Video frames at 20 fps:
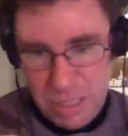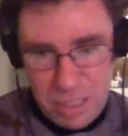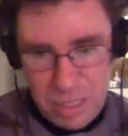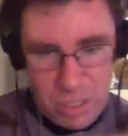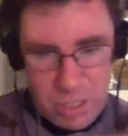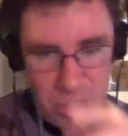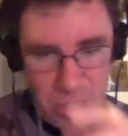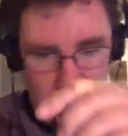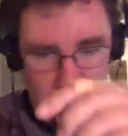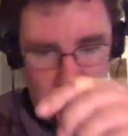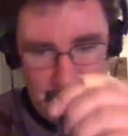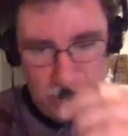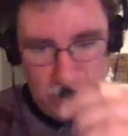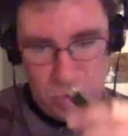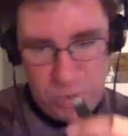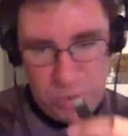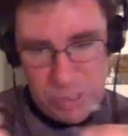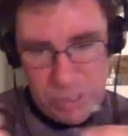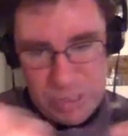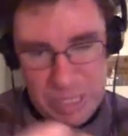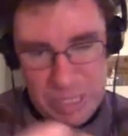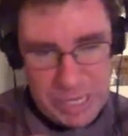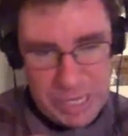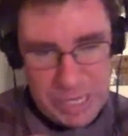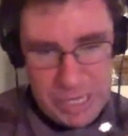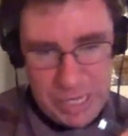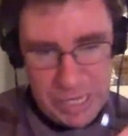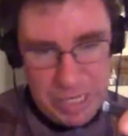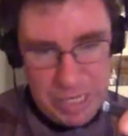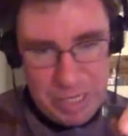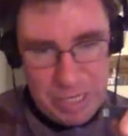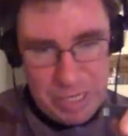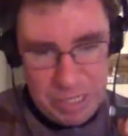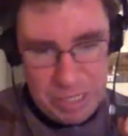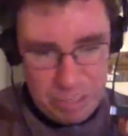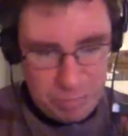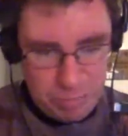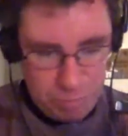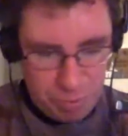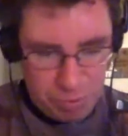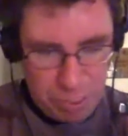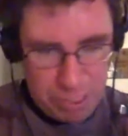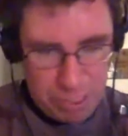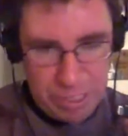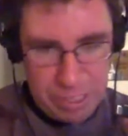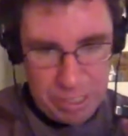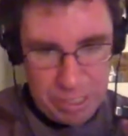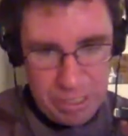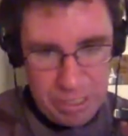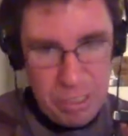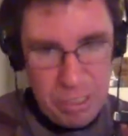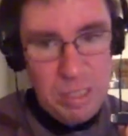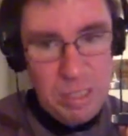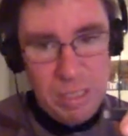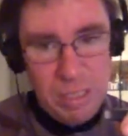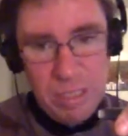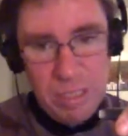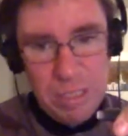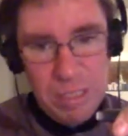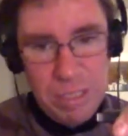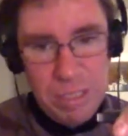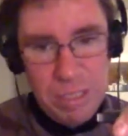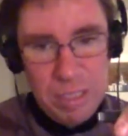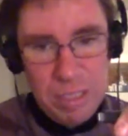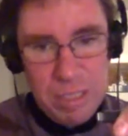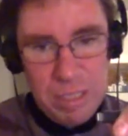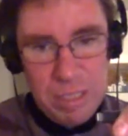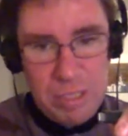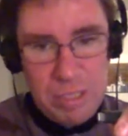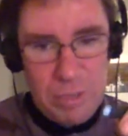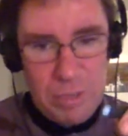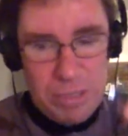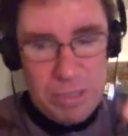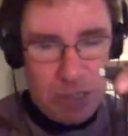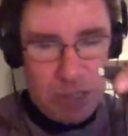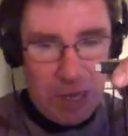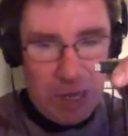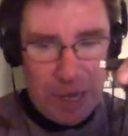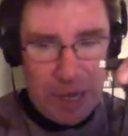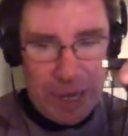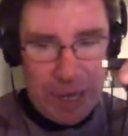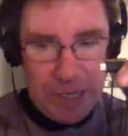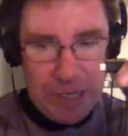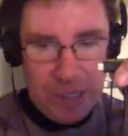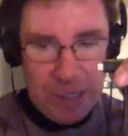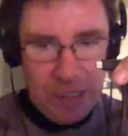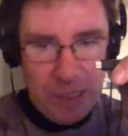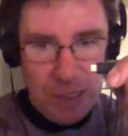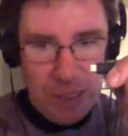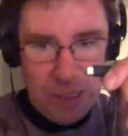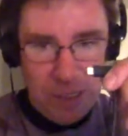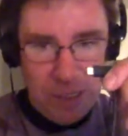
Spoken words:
so it will slide in and then you'll plug it in, so it's not hanging.